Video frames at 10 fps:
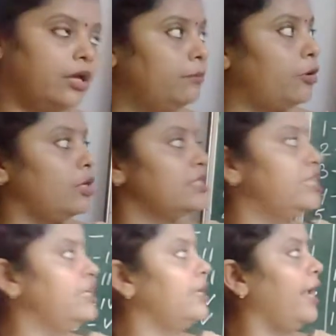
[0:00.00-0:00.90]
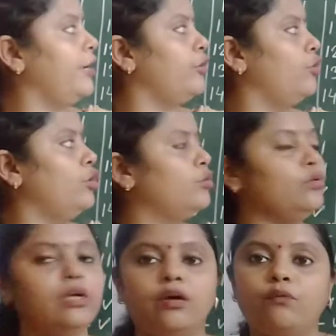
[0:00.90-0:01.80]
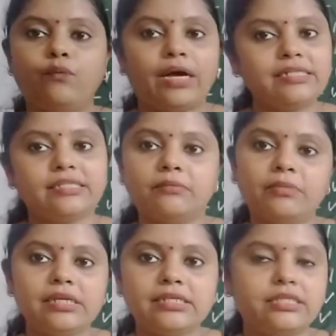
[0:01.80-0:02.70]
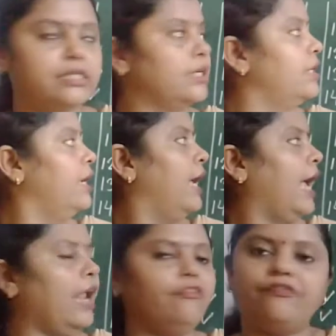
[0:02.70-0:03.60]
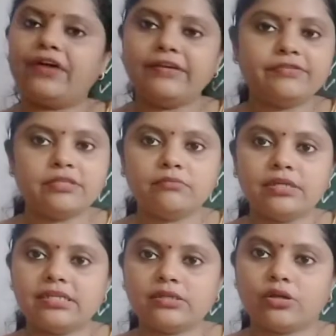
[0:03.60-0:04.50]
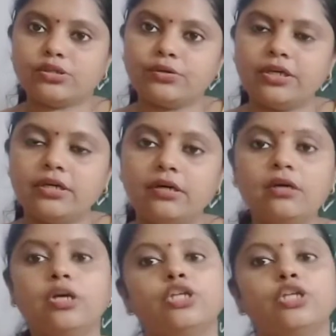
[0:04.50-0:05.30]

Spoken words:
because here I told you 1 symbol is here and 5 symbol is also here.